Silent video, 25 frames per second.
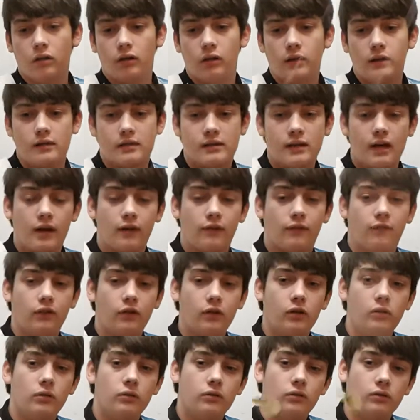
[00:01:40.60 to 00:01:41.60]
It's got a
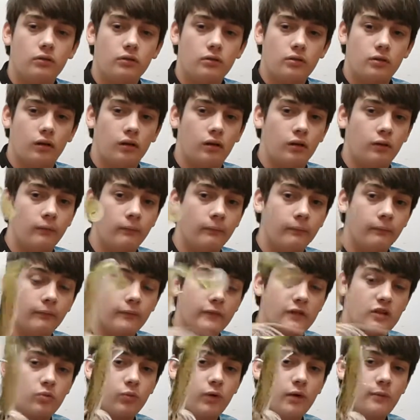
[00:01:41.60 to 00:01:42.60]
fluke,
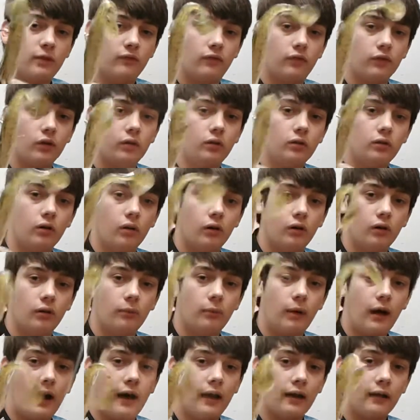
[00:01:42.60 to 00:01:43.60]
swimming fluke on the
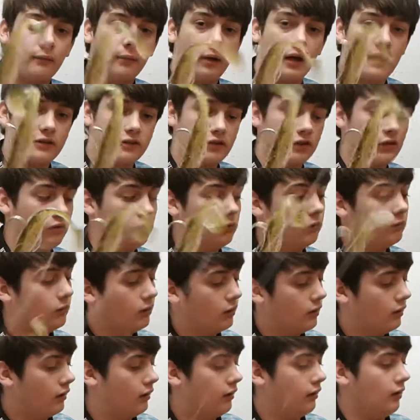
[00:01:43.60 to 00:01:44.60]
back by Zoom.
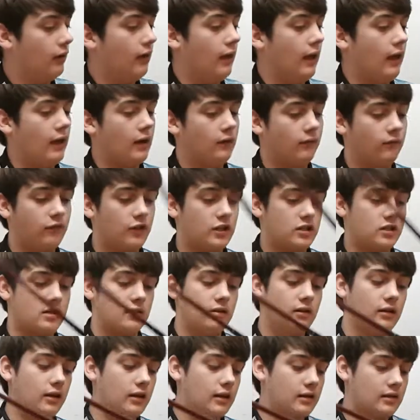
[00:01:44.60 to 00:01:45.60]
And I'm fishing
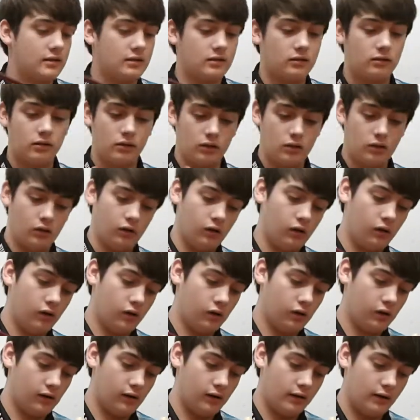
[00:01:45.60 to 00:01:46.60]
this
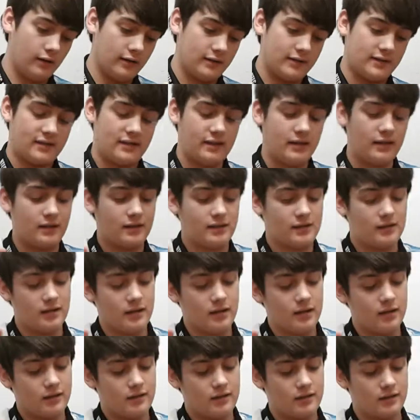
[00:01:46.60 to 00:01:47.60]
on a
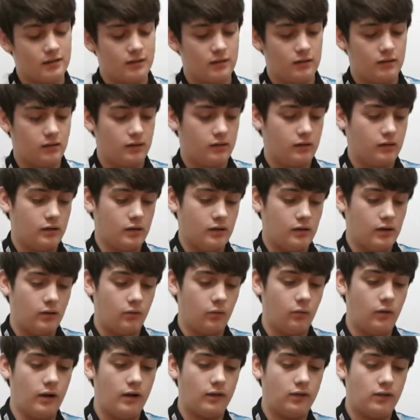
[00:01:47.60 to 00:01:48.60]
6.6
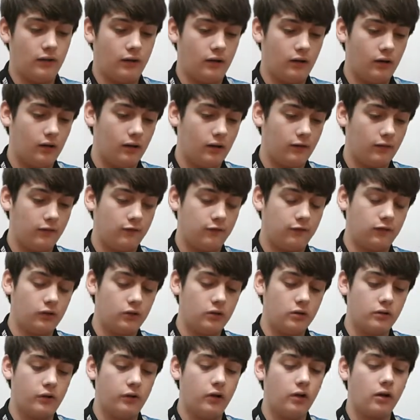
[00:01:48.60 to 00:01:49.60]
with a
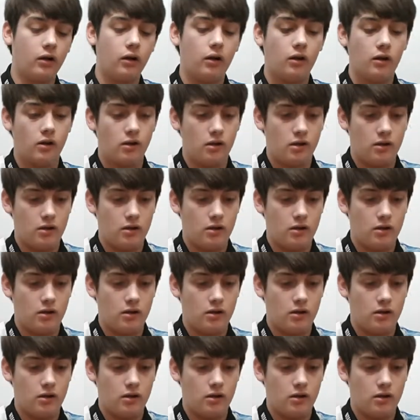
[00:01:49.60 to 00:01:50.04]
Fluger